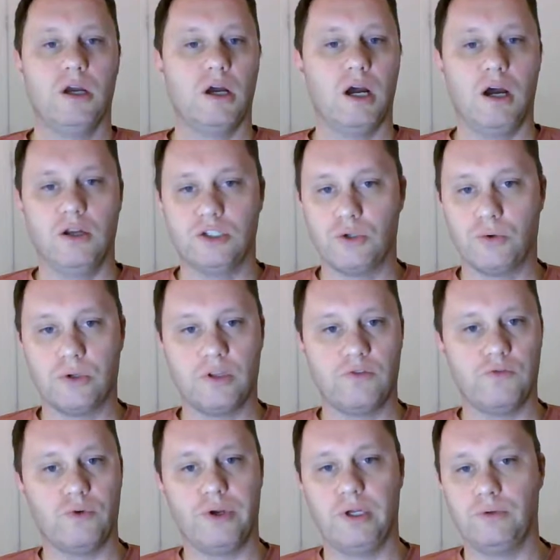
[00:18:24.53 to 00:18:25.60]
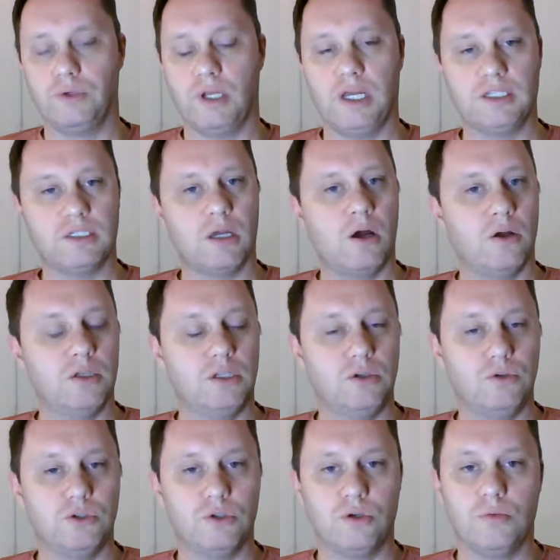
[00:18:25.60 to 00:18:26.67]
Totally free. It's on
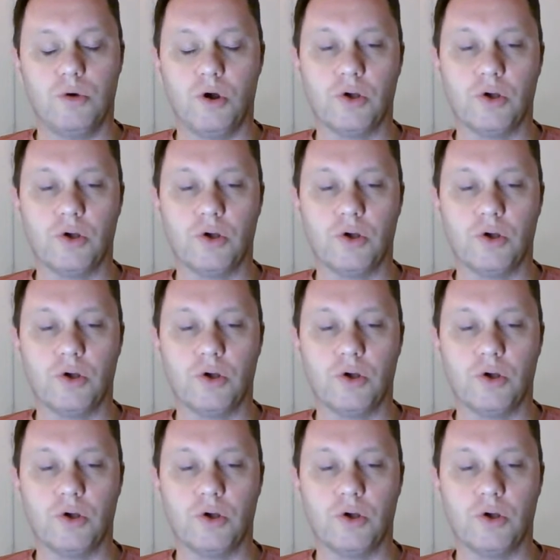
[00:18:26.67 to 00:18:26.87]
YouTube.